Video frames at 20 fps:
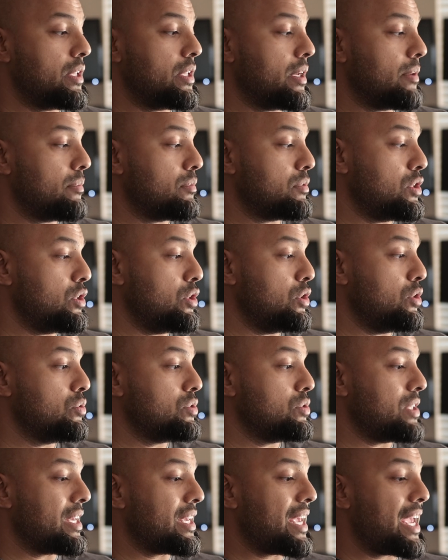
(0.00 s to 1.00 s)
Uh, to
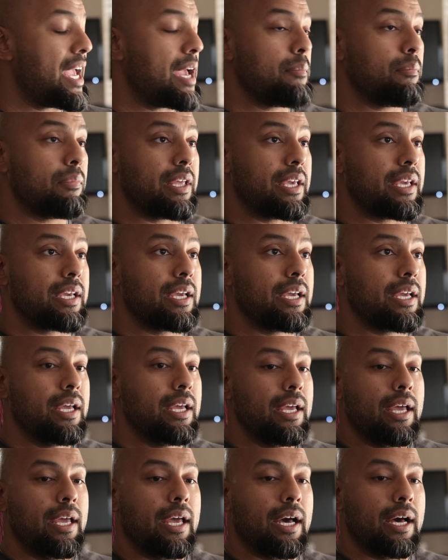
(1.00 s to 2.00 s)
use a Cam Link
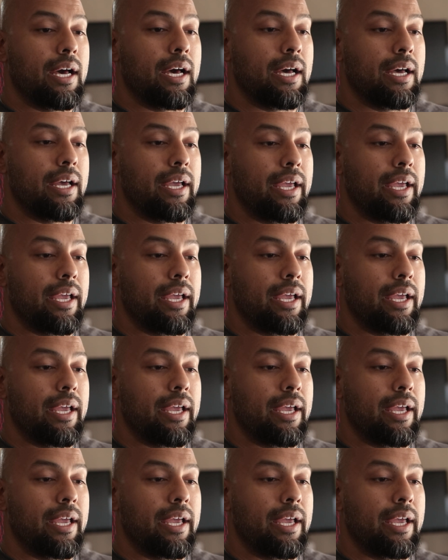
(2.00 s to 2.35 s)
uh,